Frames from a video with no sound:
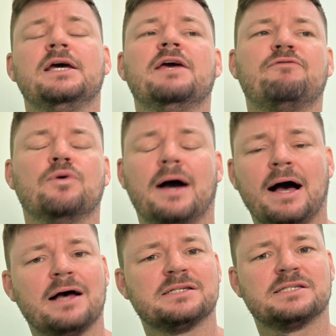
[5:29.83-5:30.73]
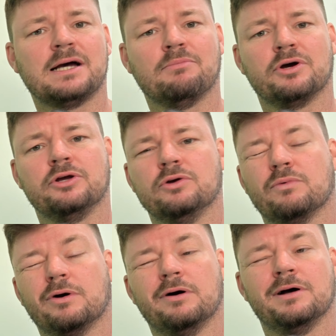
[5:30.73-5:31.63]
If you are someone who
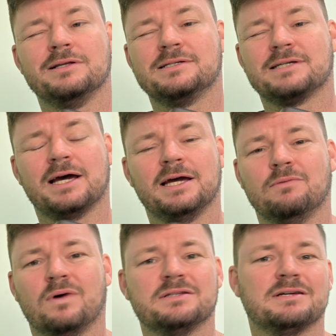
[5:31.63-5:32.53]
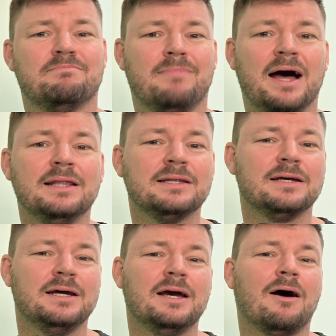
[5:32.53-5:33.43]
rides, say, once a month,
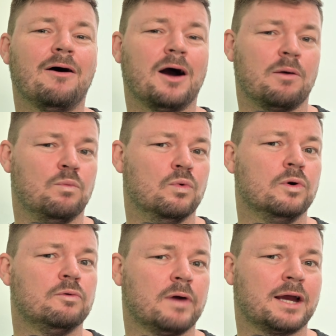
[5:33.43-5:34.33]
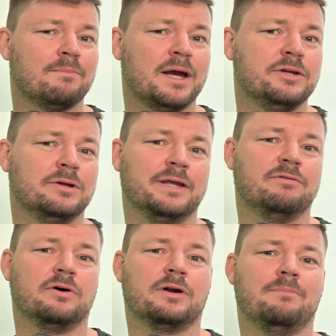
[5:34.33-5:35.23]
I would recommend you
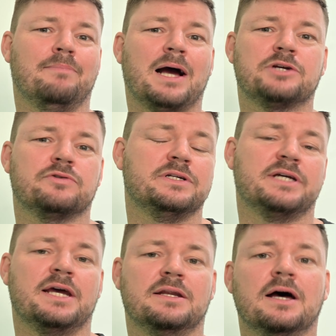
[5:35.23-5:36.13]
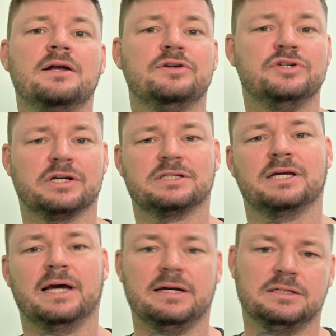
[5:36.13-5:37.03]
leave it on a battery tender just
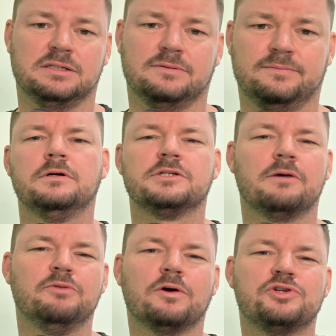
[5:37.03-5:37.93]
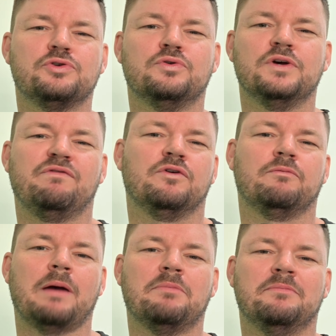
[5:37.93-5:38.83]
in case. So I'm not sure if you
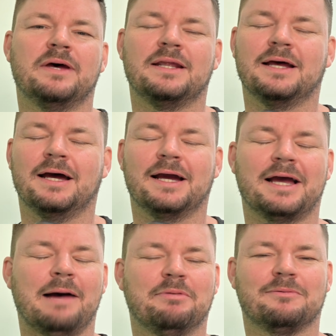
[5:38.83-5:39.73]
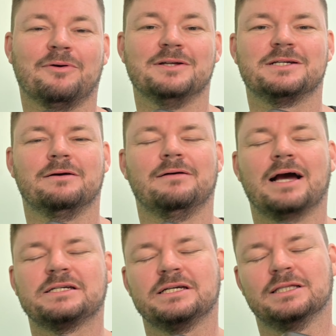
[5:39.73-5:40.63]
remember, but a couple of rides ago, I
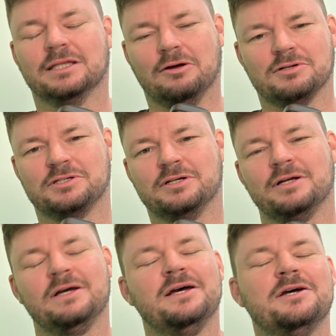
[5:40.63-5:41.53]
actually lost it.